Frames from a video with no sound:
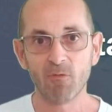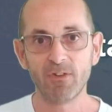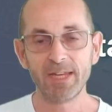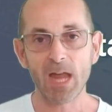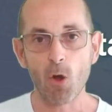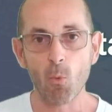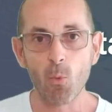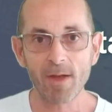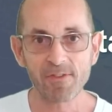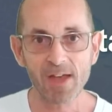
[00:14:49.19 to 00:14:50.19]
the
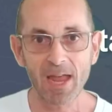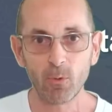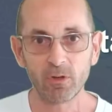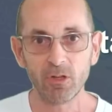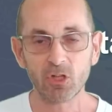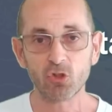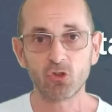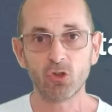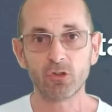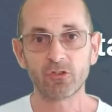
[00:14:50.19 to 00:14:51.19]

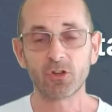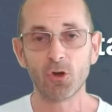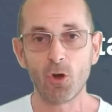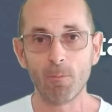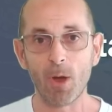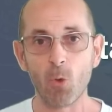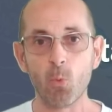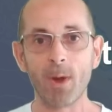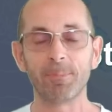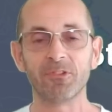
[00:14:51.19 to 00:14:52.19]
weatheroutlook.com
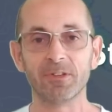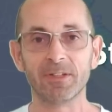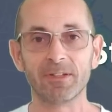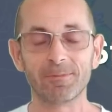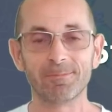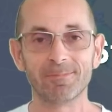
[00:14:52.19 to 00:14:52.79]
website.